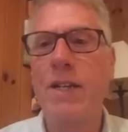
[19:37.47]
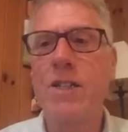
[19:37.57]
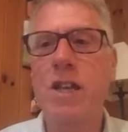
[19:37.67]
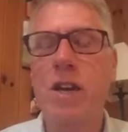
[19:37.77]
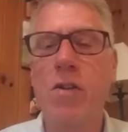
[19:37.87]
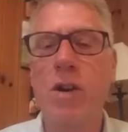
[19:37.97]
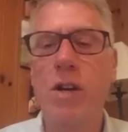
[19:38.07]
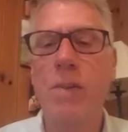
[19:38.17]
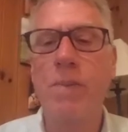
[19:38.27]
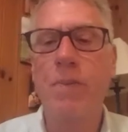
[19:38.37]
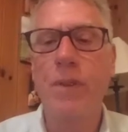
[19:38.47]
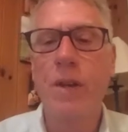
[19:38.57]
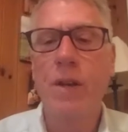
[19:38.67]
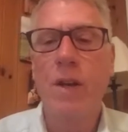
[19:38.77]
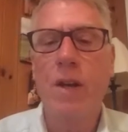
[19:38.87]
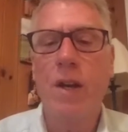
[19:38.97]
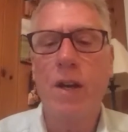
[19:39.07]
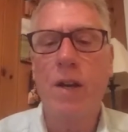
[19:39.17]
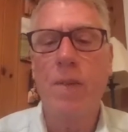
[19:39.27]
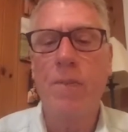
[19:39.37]
And so uh,
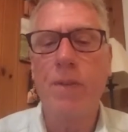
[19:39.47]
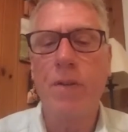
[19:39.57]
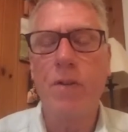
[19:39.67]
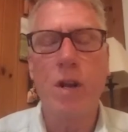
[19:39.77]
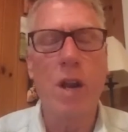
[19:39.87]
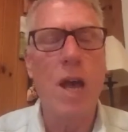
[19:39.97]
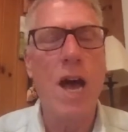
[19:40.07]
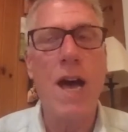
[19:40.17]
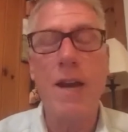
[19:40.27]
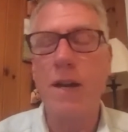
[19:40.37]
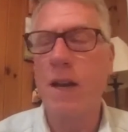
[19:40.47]
um, there was a lot,